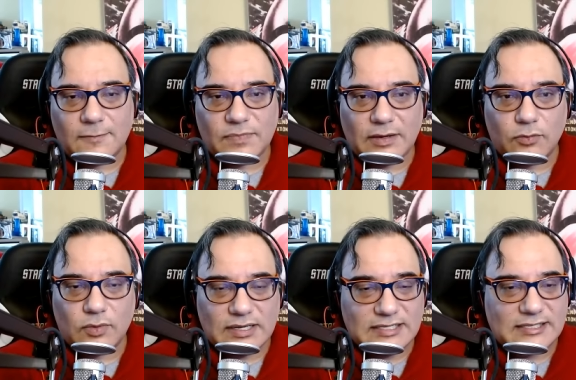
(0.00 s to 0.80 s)
it
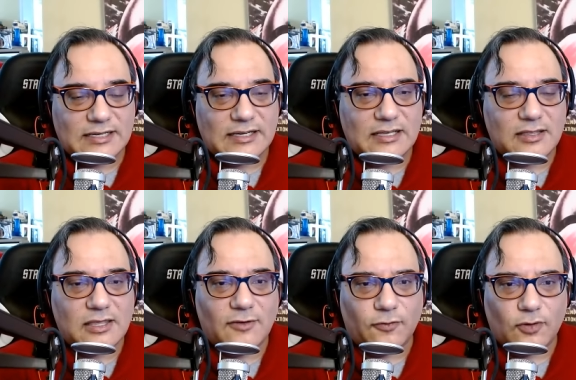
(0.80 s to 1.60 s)
was
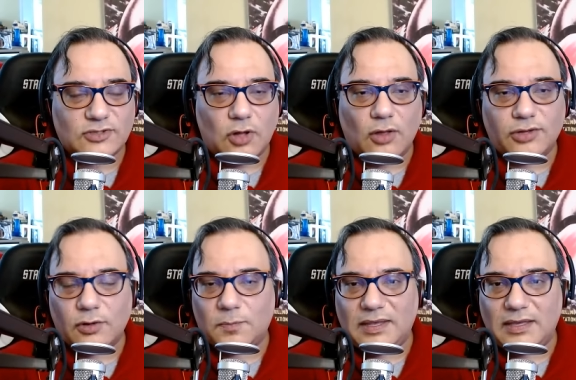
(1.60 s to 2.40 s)
the first
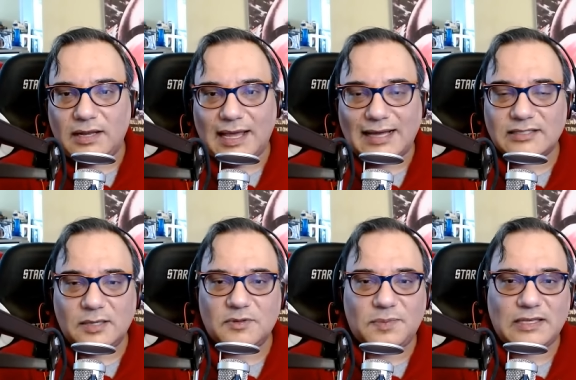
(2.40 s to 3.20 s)
all-European
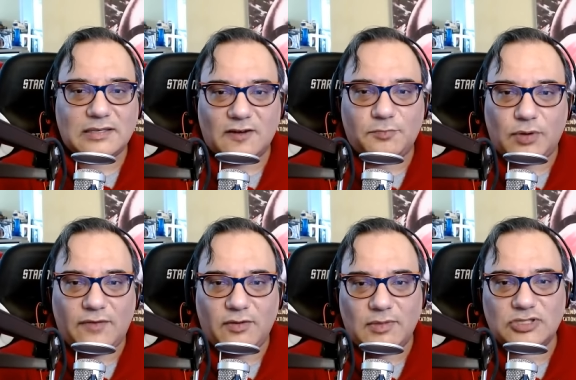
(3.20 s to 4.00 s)
Axiom Space kind of
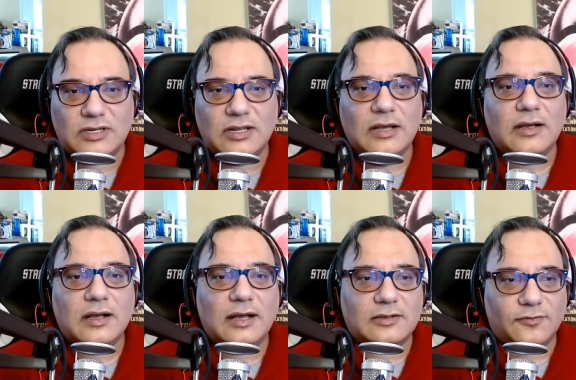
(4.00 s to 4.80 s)
private mission
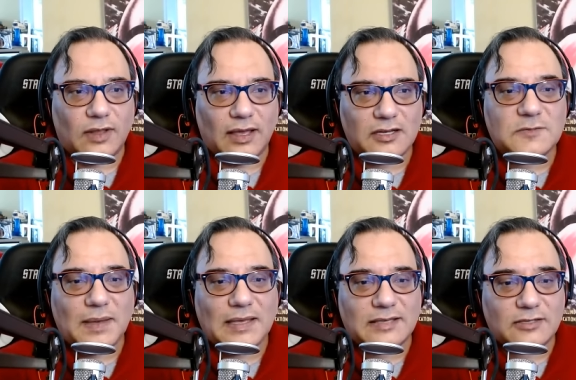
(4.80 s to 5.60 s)
to fly on a
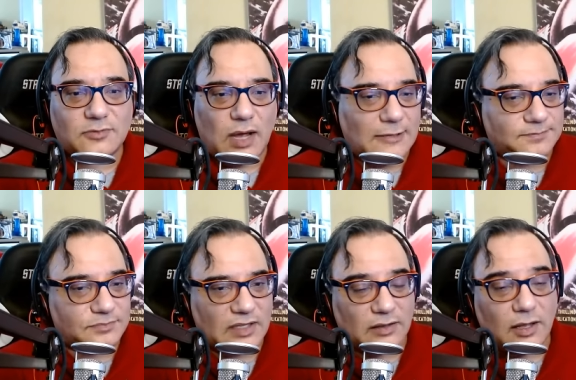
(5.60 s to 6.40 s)
SpaceX rocket,
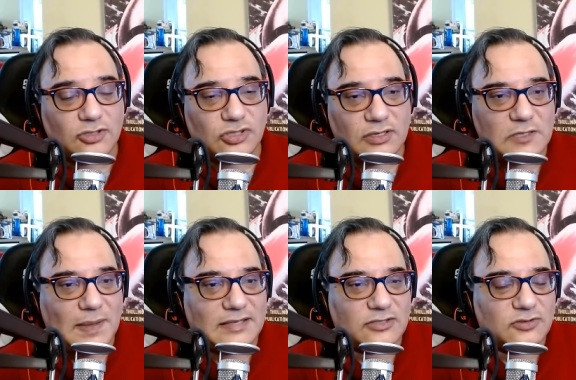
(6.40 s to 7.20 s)
launched on the
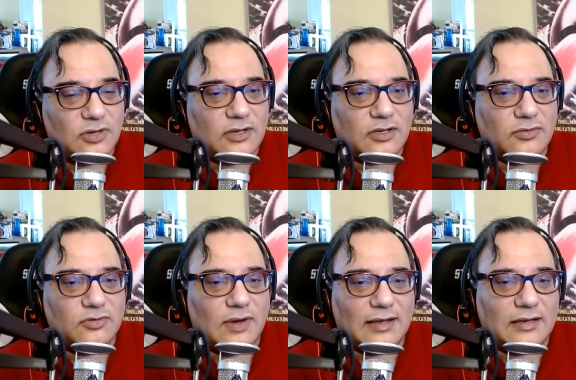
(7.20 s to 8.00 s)
SpaceX Crew
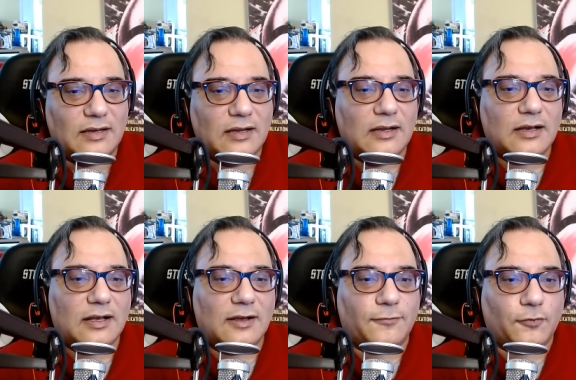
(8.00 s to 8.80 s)
Dragon
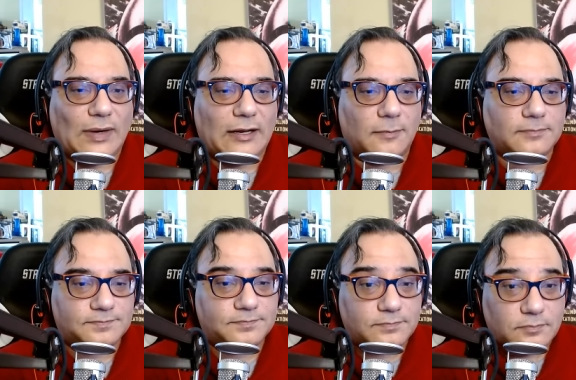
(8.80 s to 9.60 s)
Freedom,
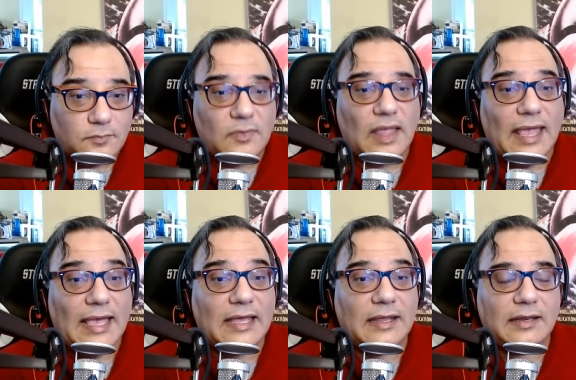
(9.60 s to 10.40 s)

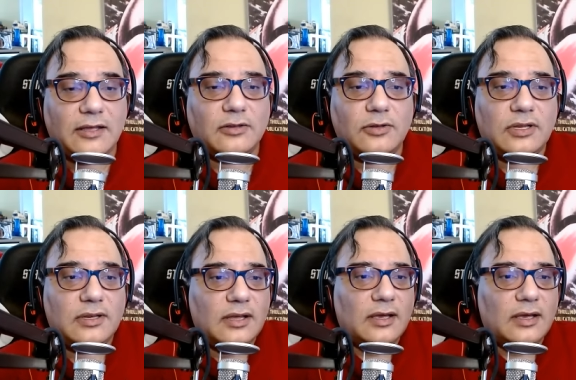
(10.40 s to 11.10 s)
and it included